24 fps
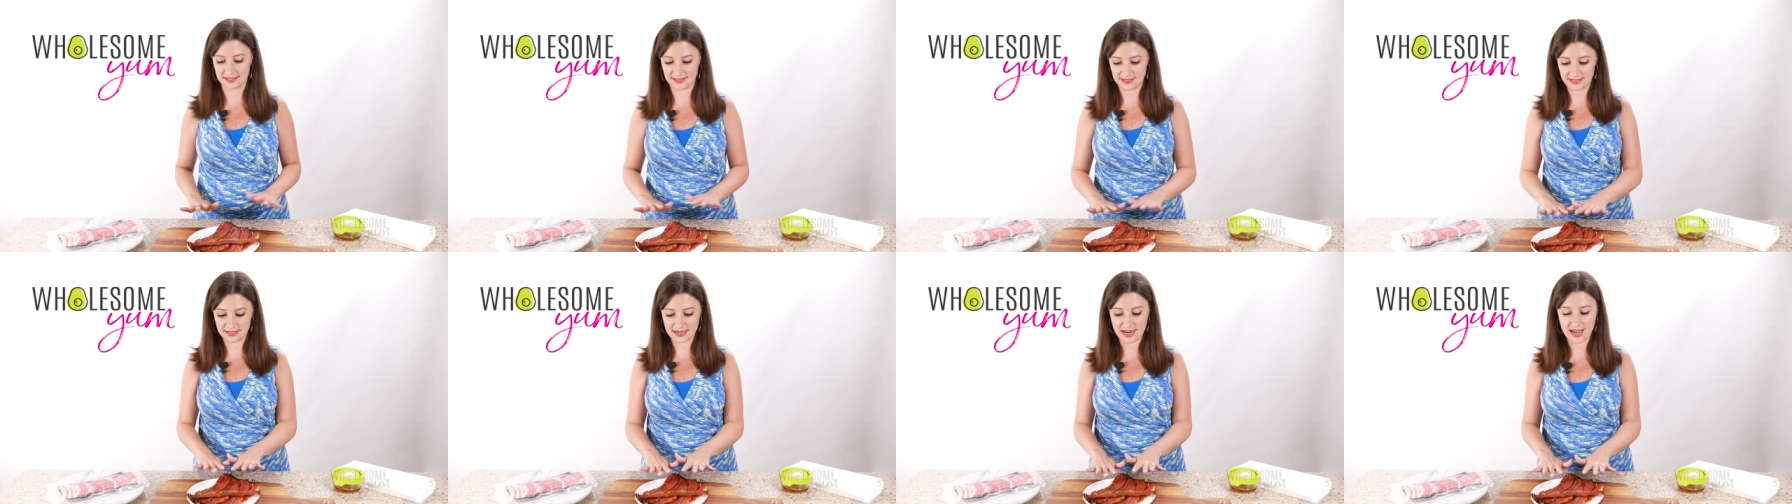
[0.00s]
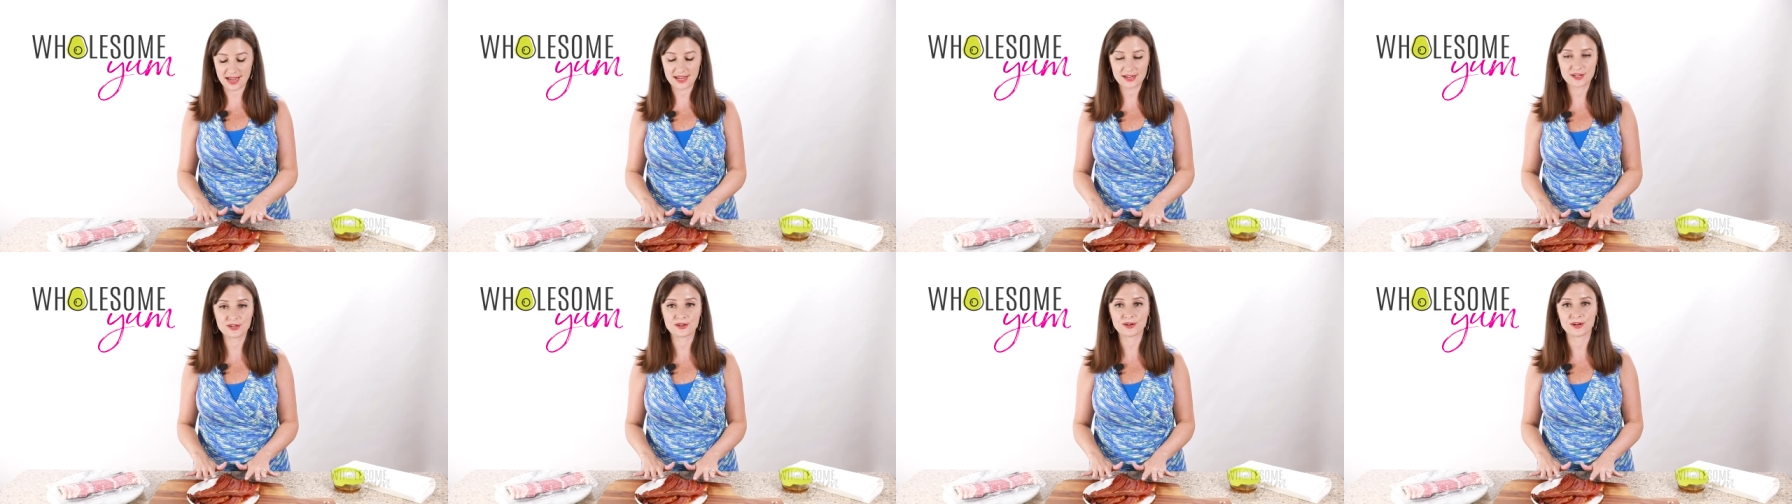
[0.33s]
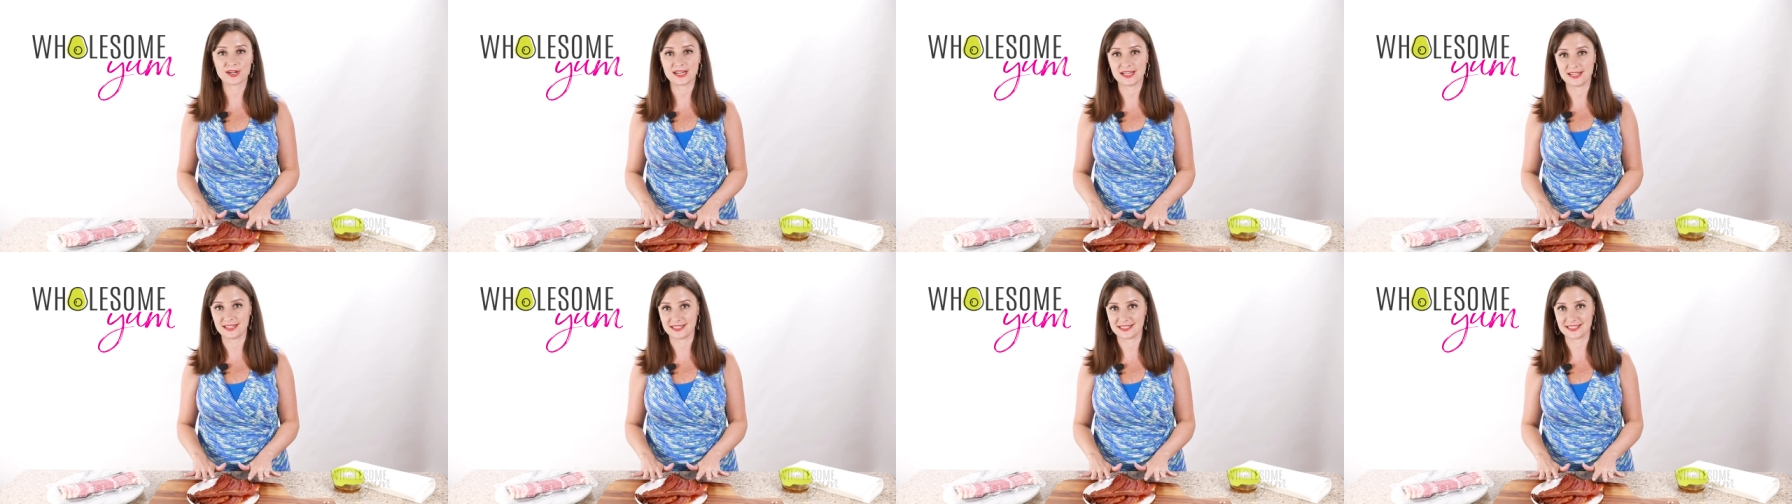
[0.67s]
it's not
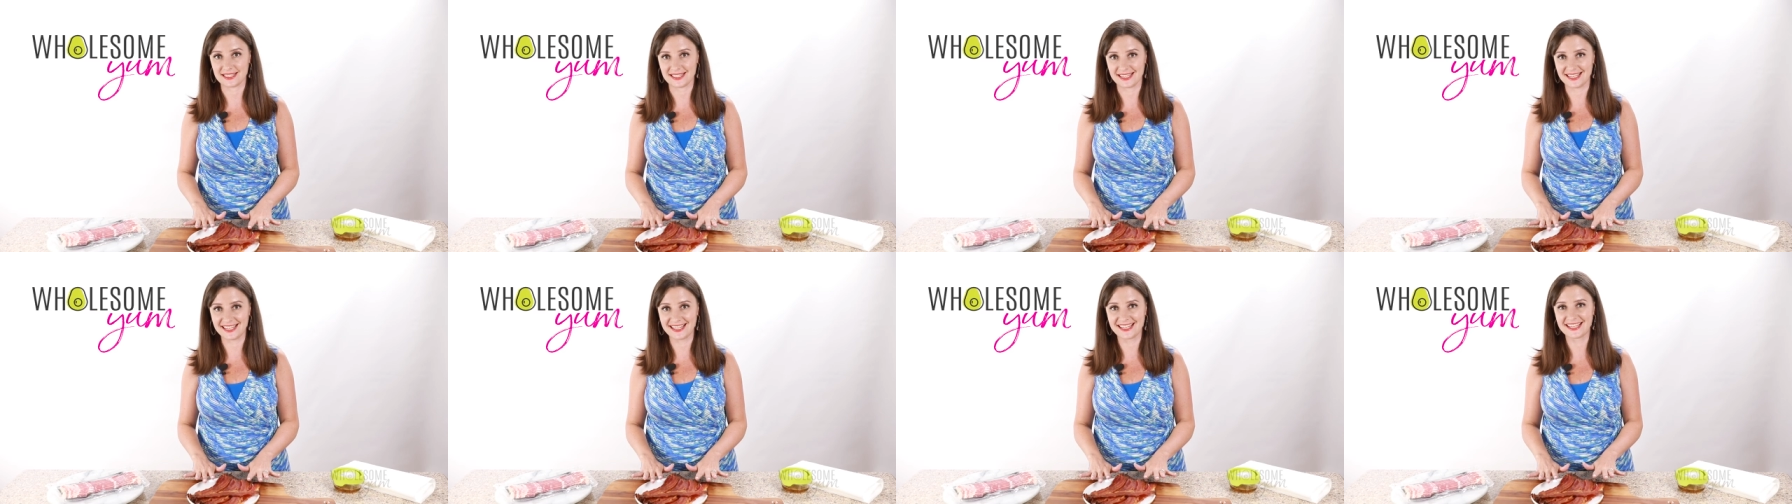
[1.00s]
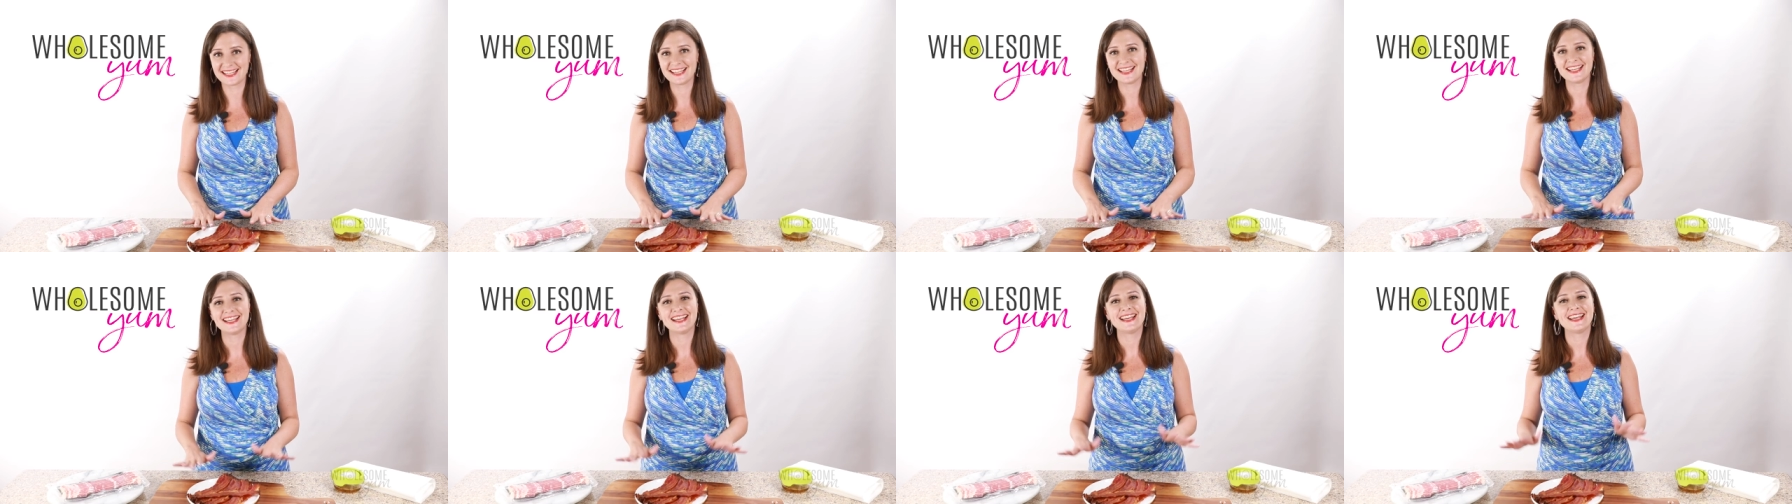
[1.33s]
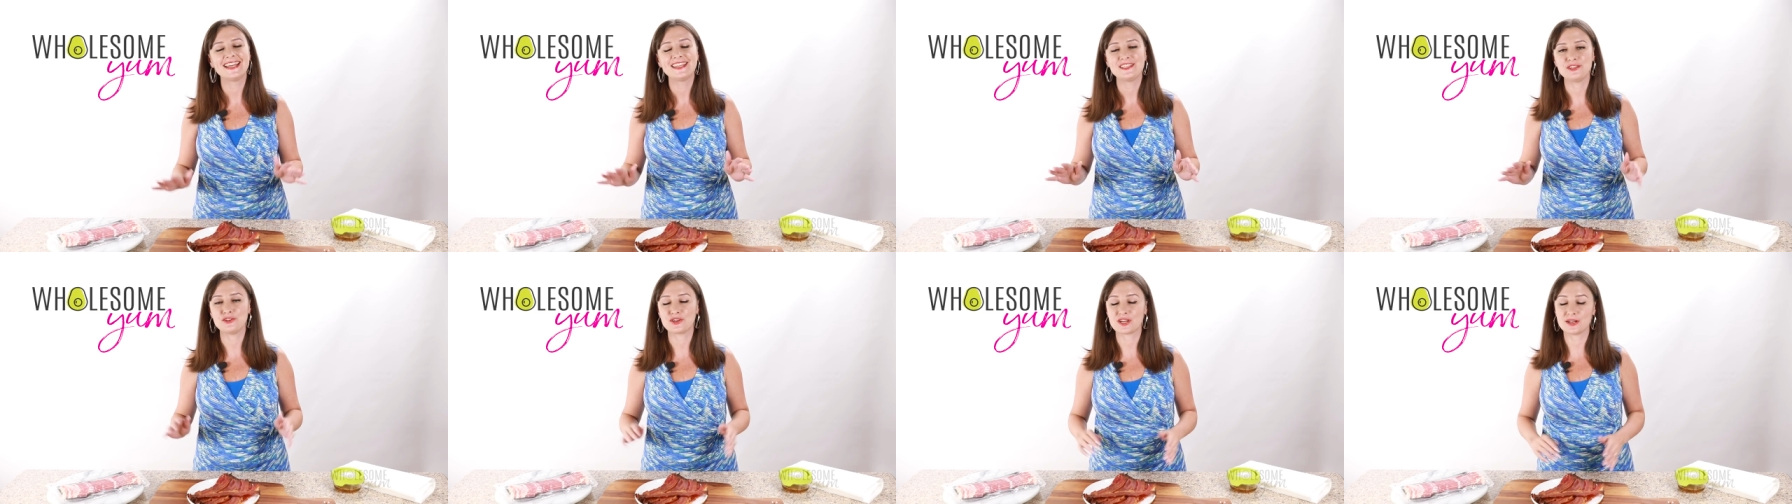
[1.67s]
greasy,
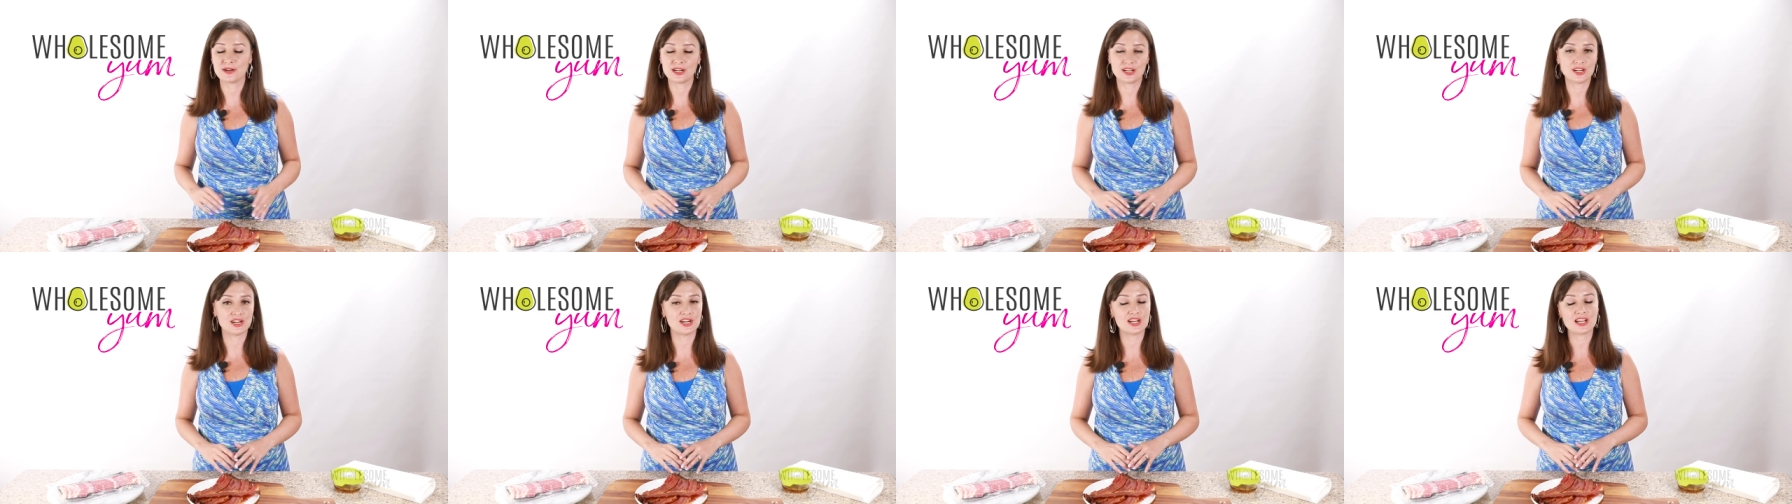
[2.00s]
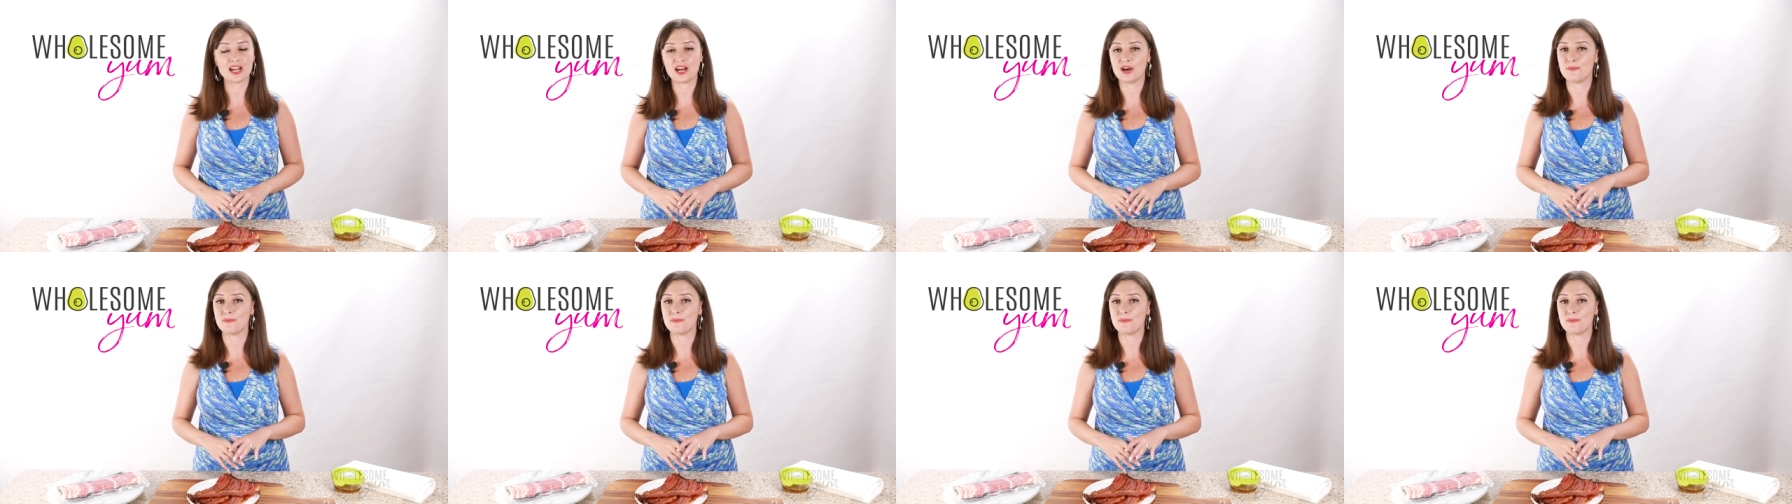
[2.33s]
you can cook